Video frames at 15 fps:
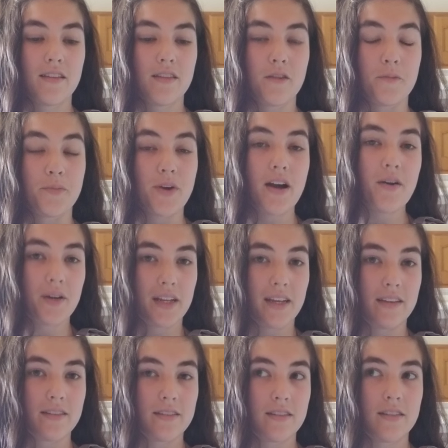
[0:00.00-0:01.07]
the
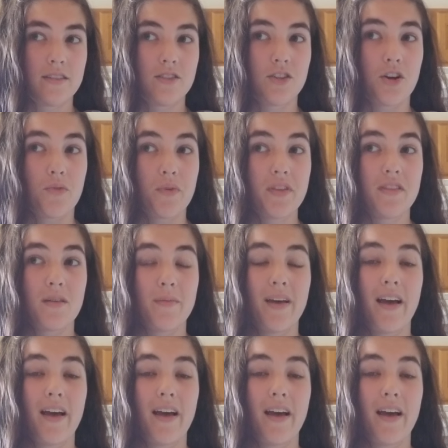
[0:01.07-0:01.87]
brownies to go with them.